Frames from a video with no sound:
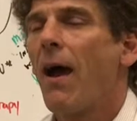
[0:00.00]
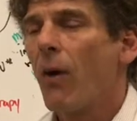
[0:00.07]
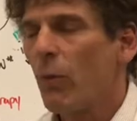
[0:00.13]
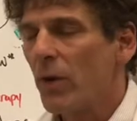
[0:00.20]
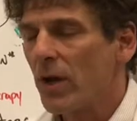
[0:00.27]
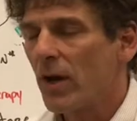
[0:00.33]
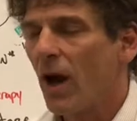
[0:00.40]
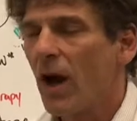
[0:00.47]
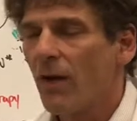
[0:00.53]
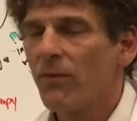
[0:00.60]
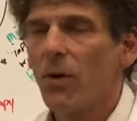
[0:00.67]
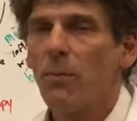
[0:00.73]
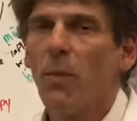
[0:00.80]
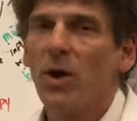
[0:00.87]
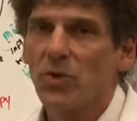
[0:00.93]
recover
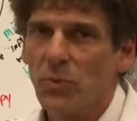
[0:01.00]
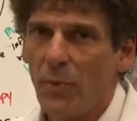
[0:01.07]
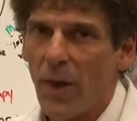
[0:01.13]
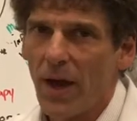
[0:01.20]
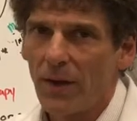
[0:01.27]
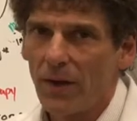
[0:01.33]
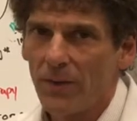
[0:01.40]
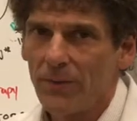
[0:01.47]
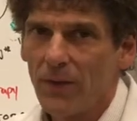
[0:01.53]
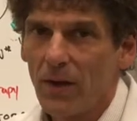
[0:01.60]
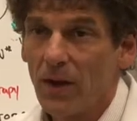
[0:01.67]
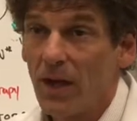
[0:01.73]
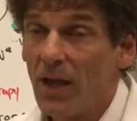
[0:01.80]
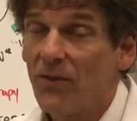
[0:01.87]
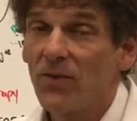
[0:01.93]
much better,
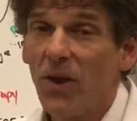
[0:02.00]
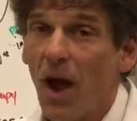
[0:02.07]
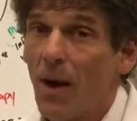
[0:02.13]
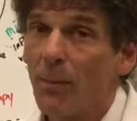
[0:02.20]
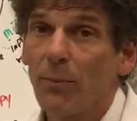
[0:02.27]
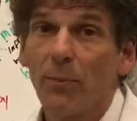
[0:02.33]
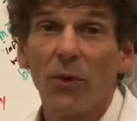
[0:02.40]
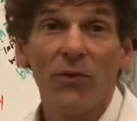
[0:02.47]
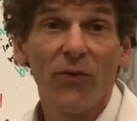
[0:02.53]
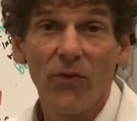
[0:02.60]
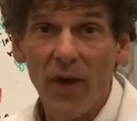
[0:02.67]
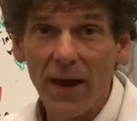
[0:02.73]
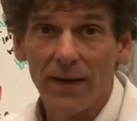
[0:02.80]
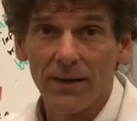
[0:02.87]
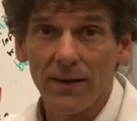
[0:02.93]
if not
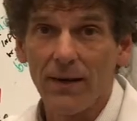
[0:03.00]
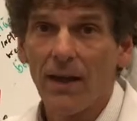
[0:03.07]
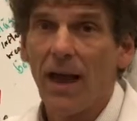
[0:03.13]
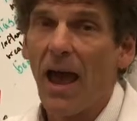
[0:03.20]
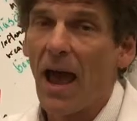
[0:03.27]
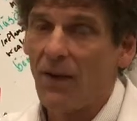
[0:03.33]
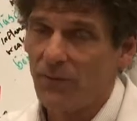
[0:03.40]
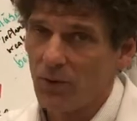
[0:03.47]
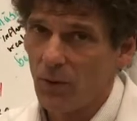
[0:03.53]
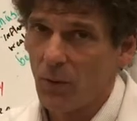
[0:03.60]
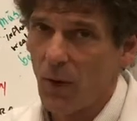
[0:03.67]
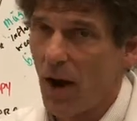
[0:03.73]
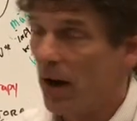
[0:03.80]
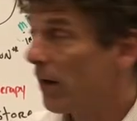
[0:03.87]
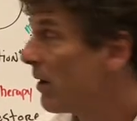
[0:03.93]
perfect after a
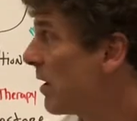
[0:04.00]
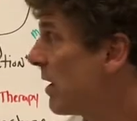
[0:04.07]
while.